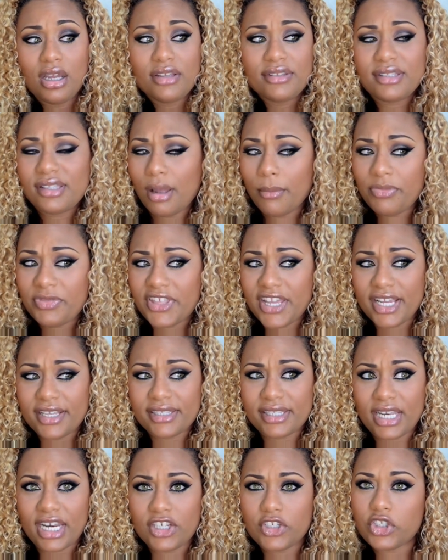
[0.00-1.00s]
some
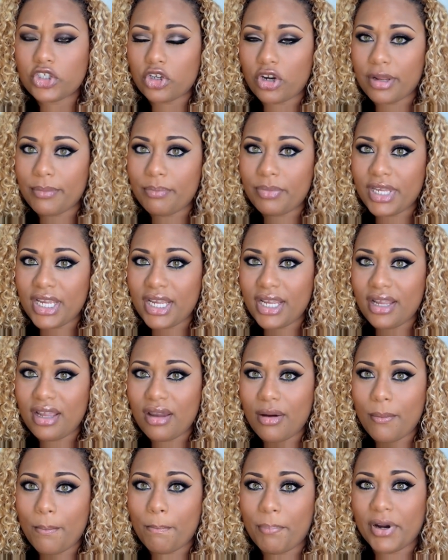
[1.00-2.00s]
things that I shouldn't
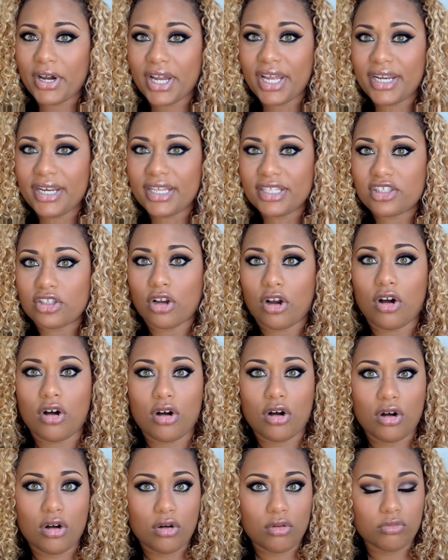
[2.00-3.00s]
be, but it's
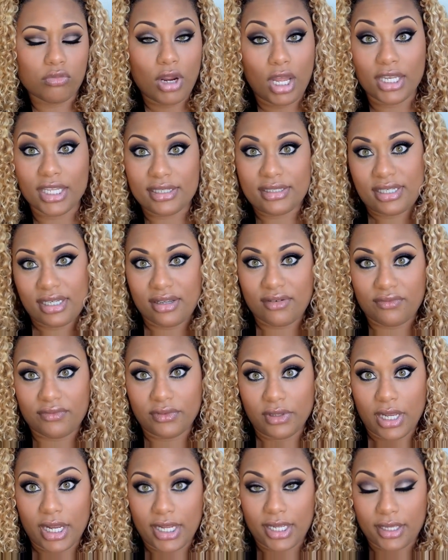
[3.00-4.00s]
all relative.
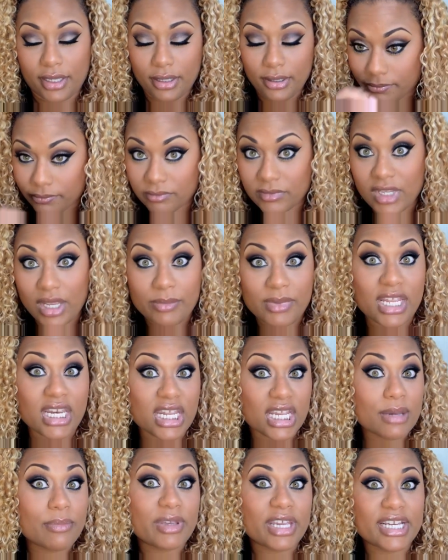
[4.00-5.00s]
Like, I'm
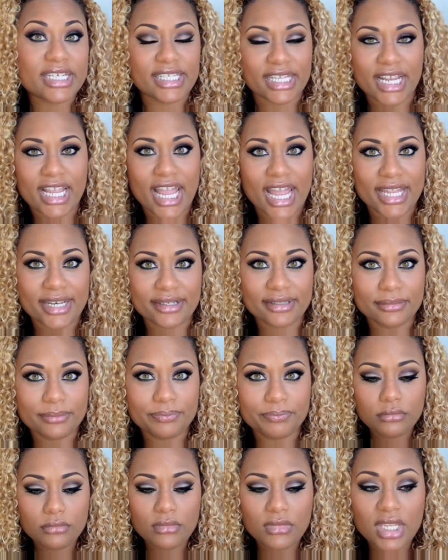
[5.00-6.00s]
eating it because I can.
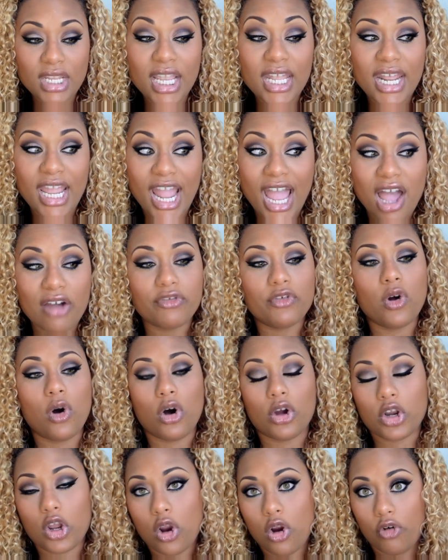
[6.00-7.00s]
And I have
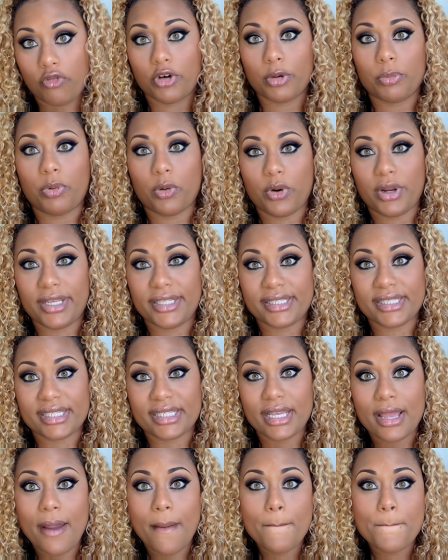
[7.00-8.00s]
gone over
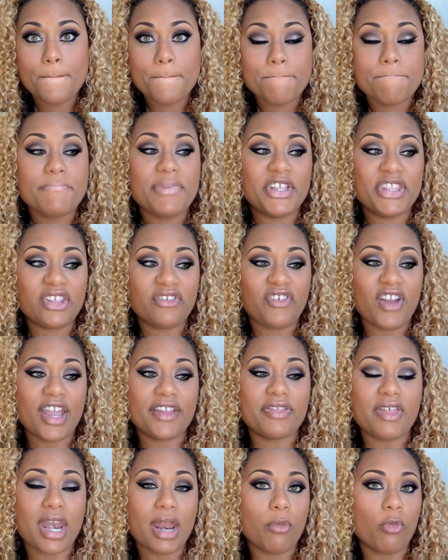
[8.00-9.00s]
points, but the
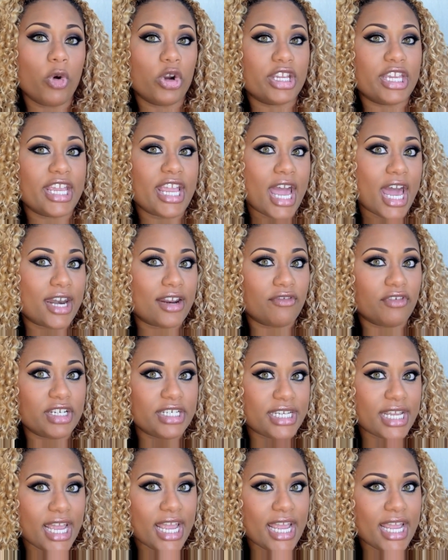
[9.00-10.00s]
fact that I'm working out every
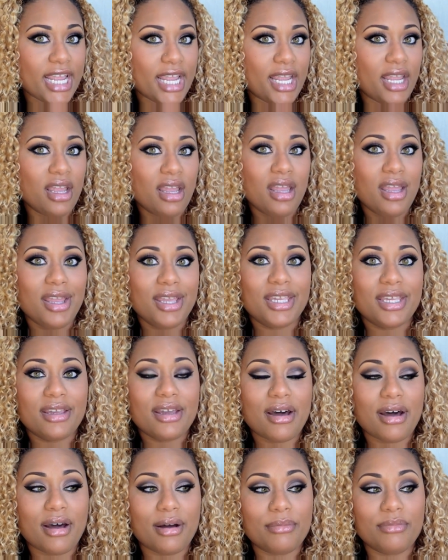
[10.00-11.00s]
day
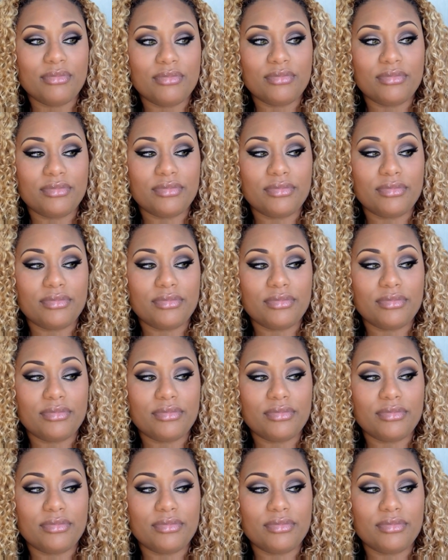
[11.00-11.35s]
um,